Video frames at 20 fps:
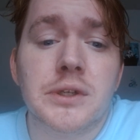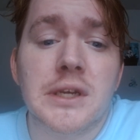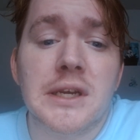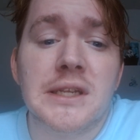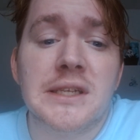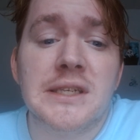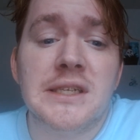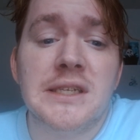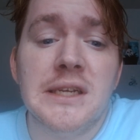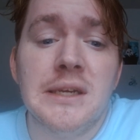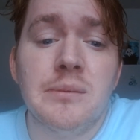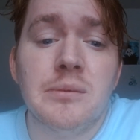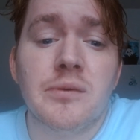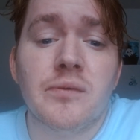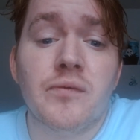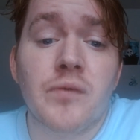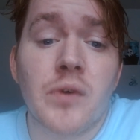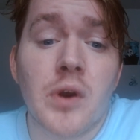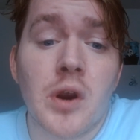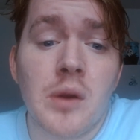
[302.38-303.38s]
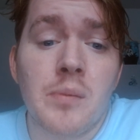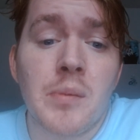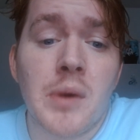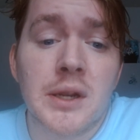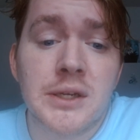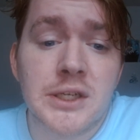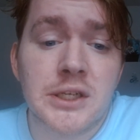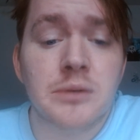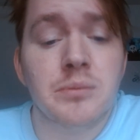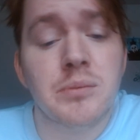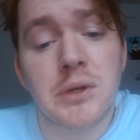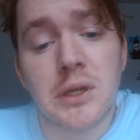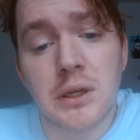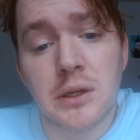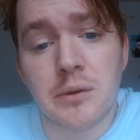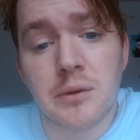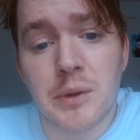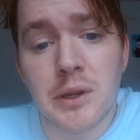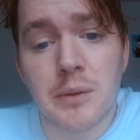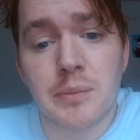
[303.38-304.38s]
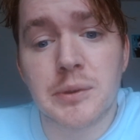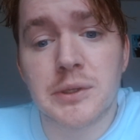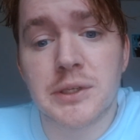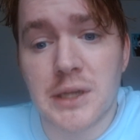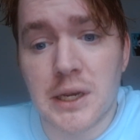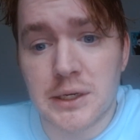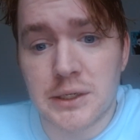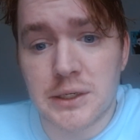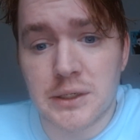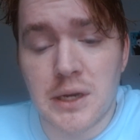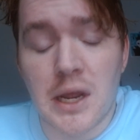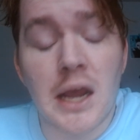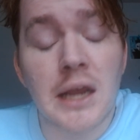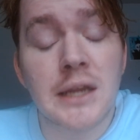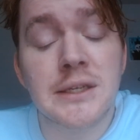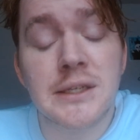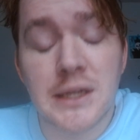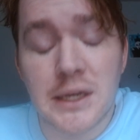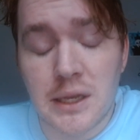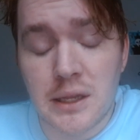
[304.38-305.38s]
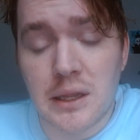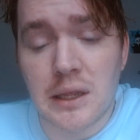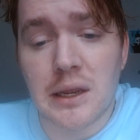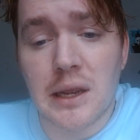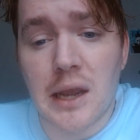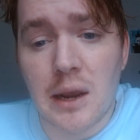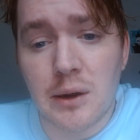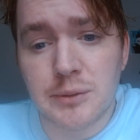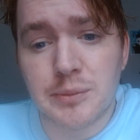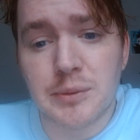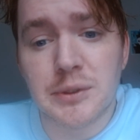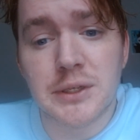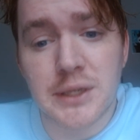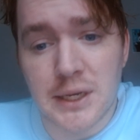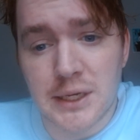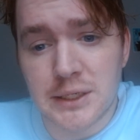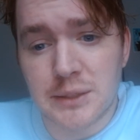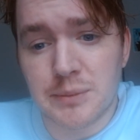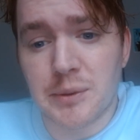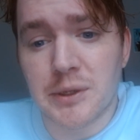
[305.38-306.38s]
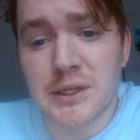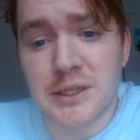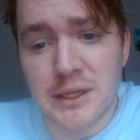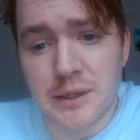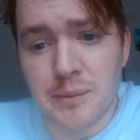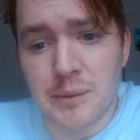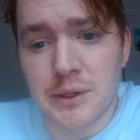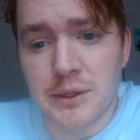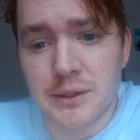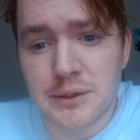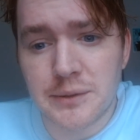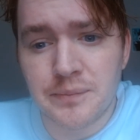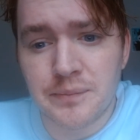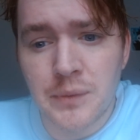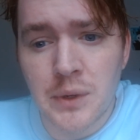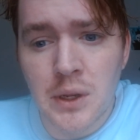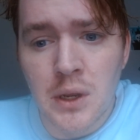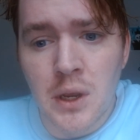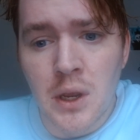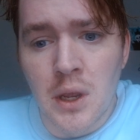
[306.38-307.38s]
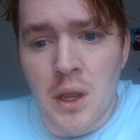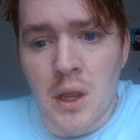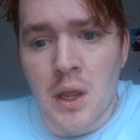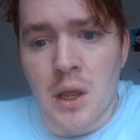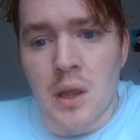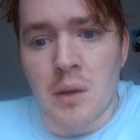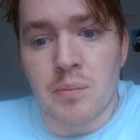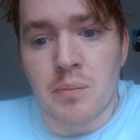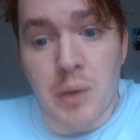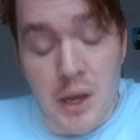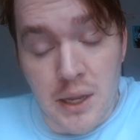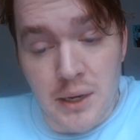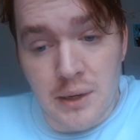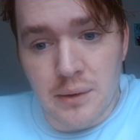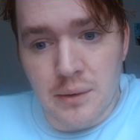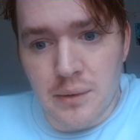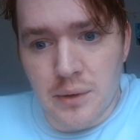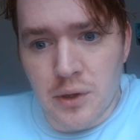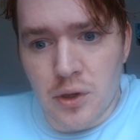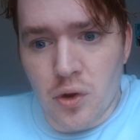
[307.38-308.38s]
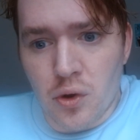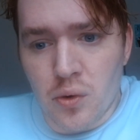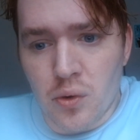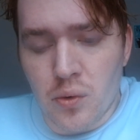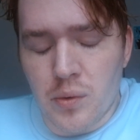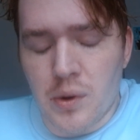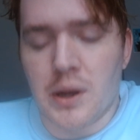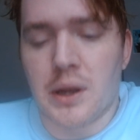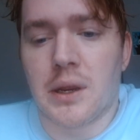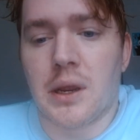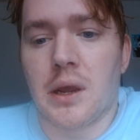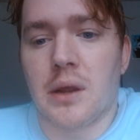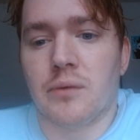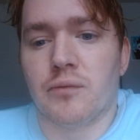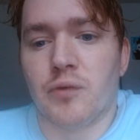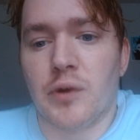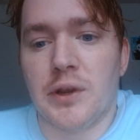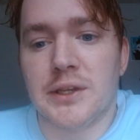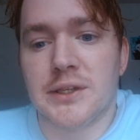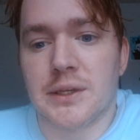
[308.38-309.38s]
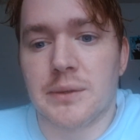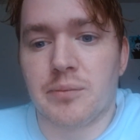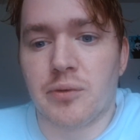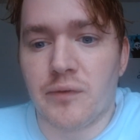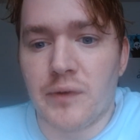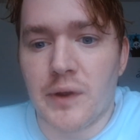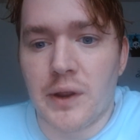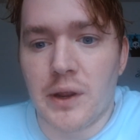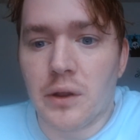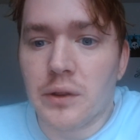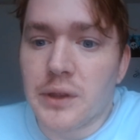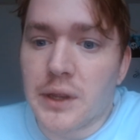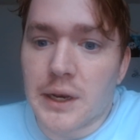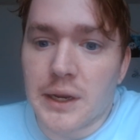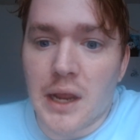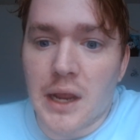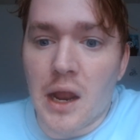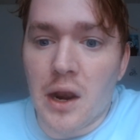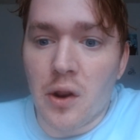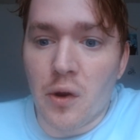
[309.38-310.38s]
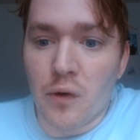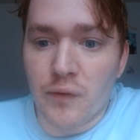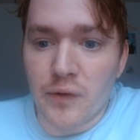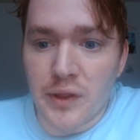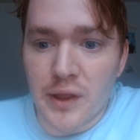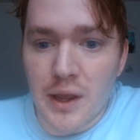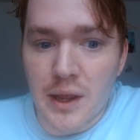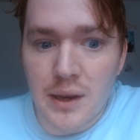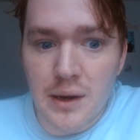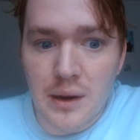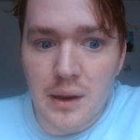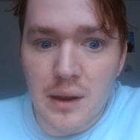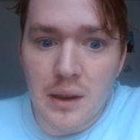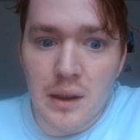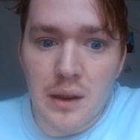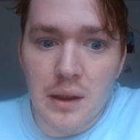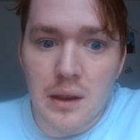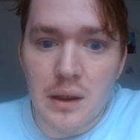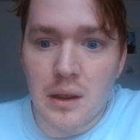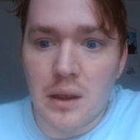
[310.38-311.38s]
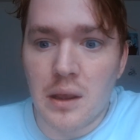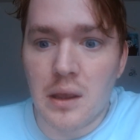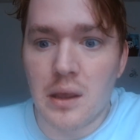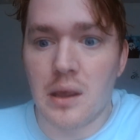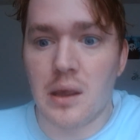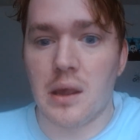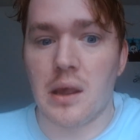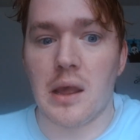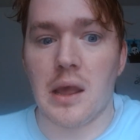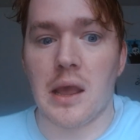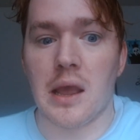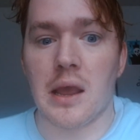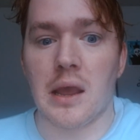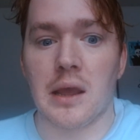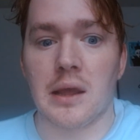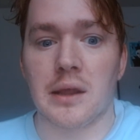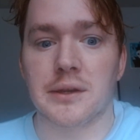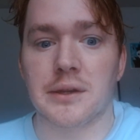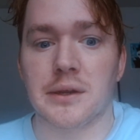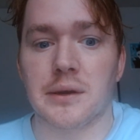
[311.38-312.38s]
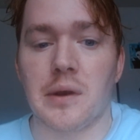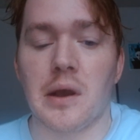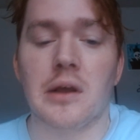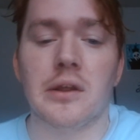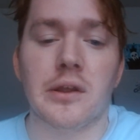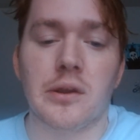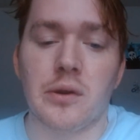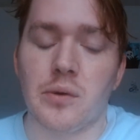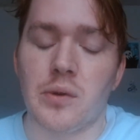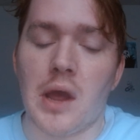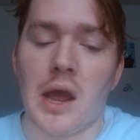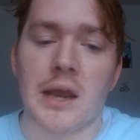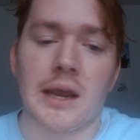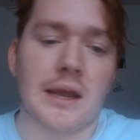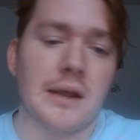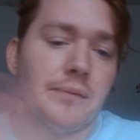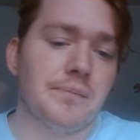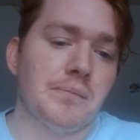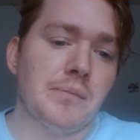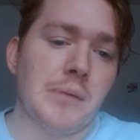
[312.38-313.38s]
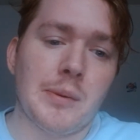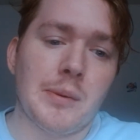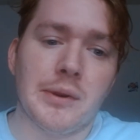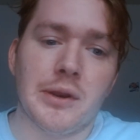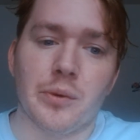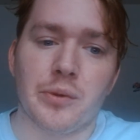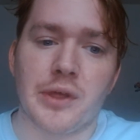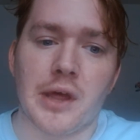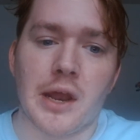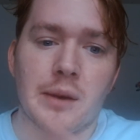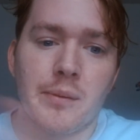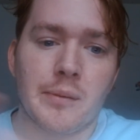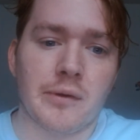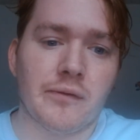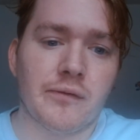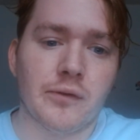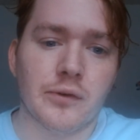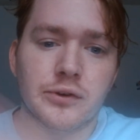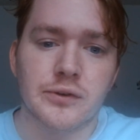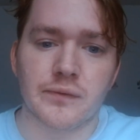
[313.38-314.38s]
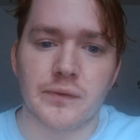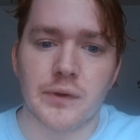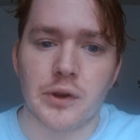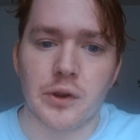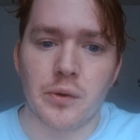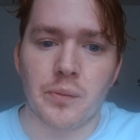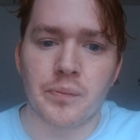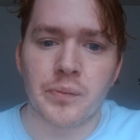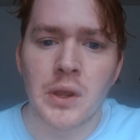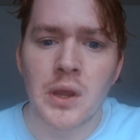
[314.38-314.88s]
it seemed very much to me to be a possession. I did think I was possessed by demons. But, I got reason prevailed, and I got over that. And I can maybe deal with that in my future video.